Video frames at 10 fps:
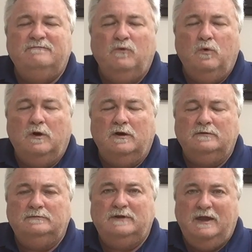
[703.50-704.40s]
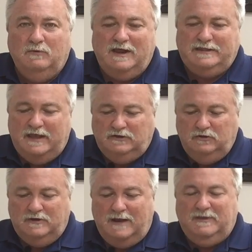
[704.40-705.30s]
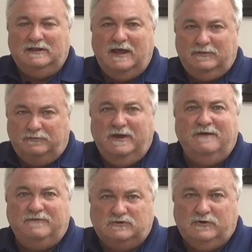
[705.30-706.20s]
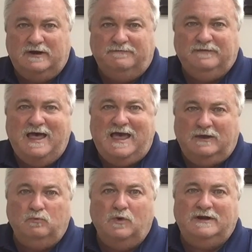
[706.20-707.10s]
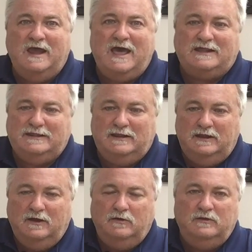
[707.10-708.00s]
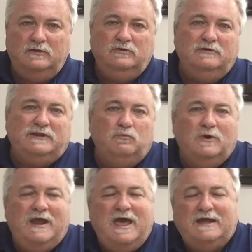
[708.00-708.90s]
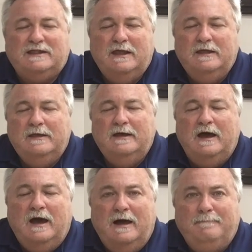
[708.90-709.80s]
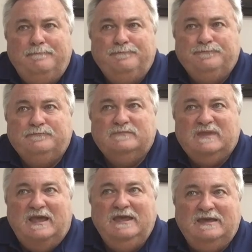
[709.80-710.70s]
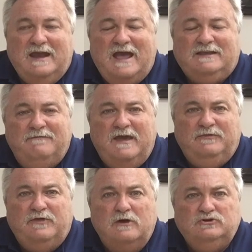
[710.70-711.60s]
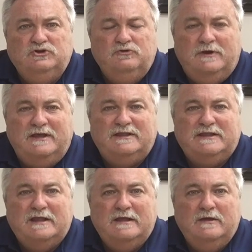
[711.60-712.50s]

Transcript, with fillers: for, and when I say a unit, I mean like three infantry and a flag and one hex, uh, uh units and one hex. Um, he can activate those units,